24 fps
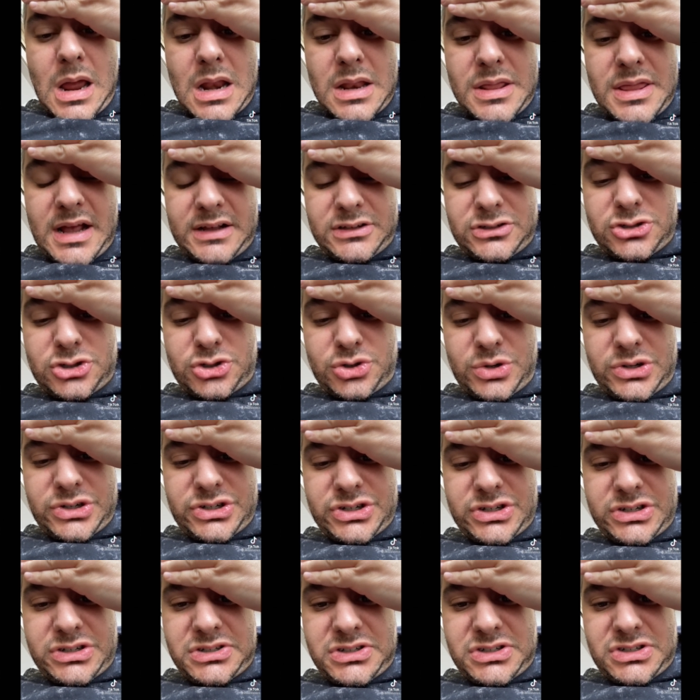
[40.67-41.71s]
that's
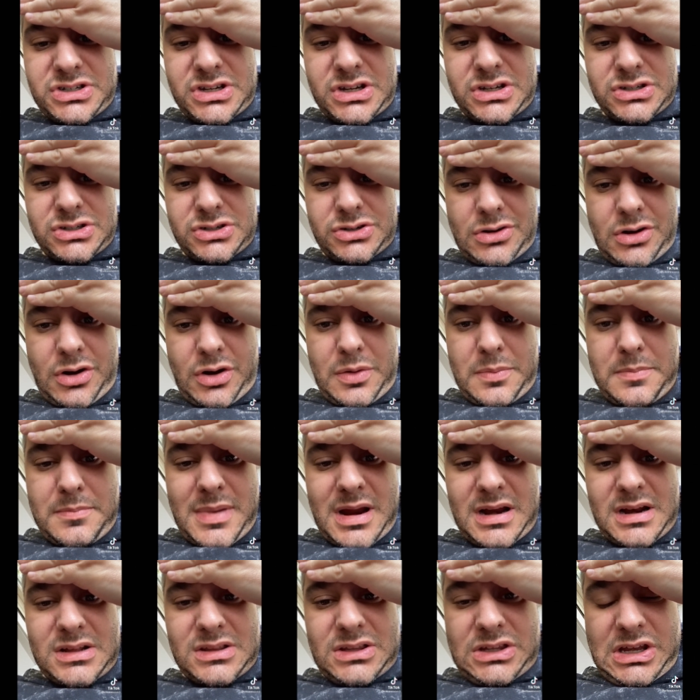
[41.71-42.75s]
Trisha's sister
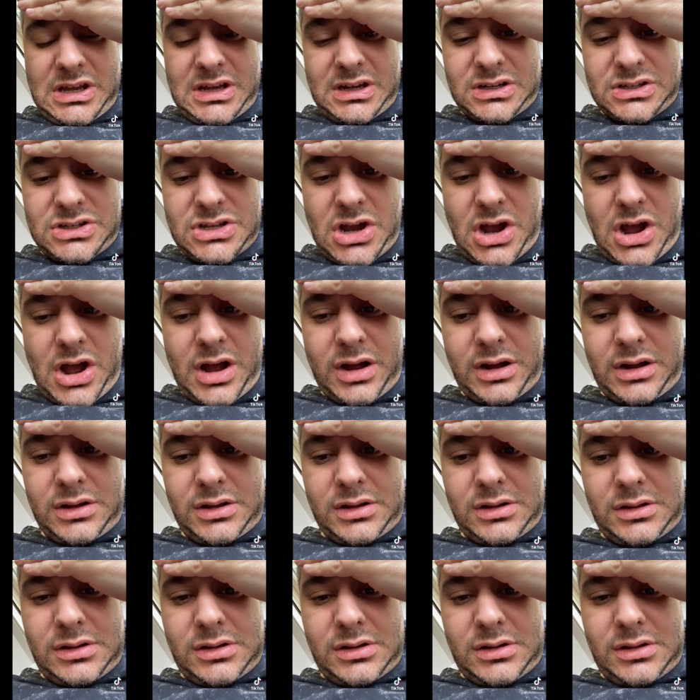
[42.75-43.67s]
made a TikTok